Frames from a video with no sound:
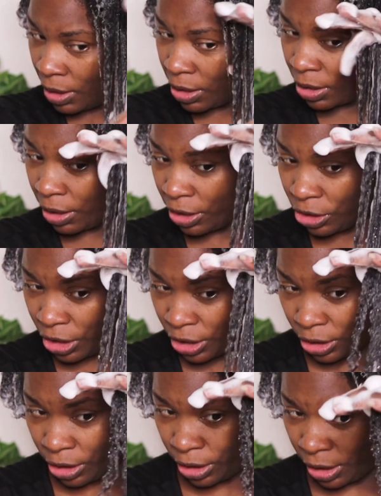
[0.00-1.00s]
So let's
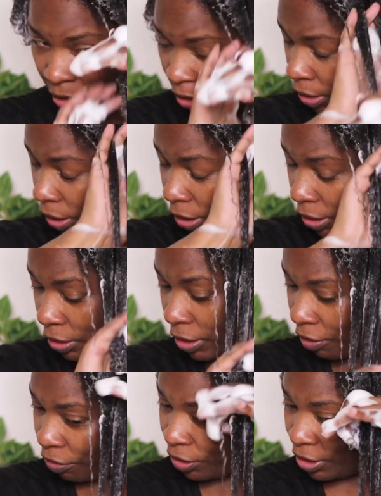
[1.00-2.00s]
just look at the curl
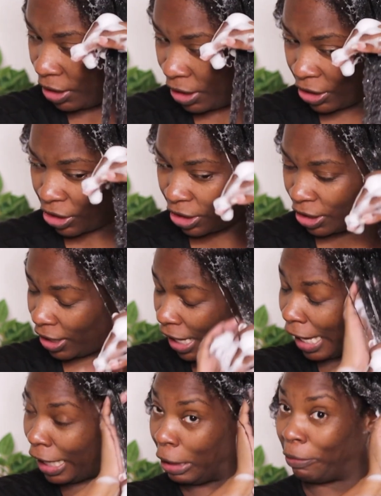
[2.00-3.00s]
definition,
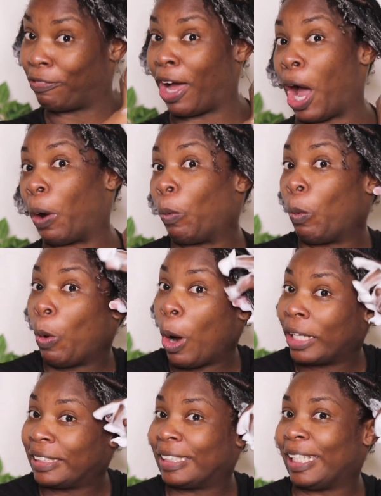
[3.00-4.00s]
that if I
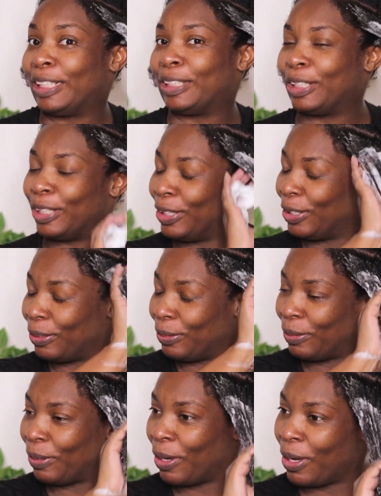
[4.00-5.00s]
wanted to
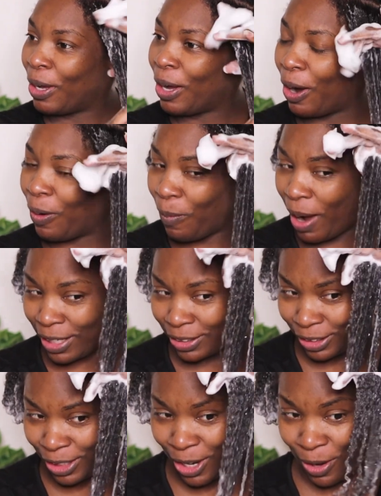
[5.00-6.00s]
do a
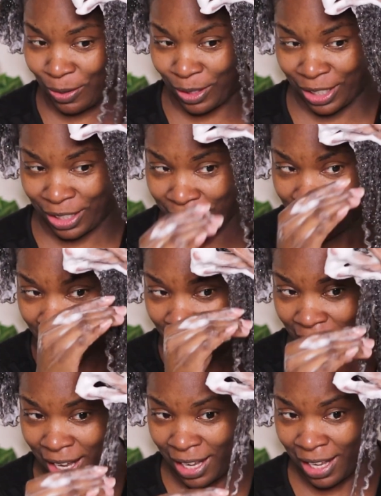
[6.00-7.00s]
wash and go, could
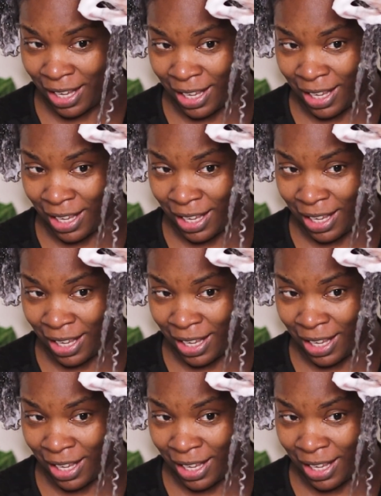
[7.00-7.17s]
I?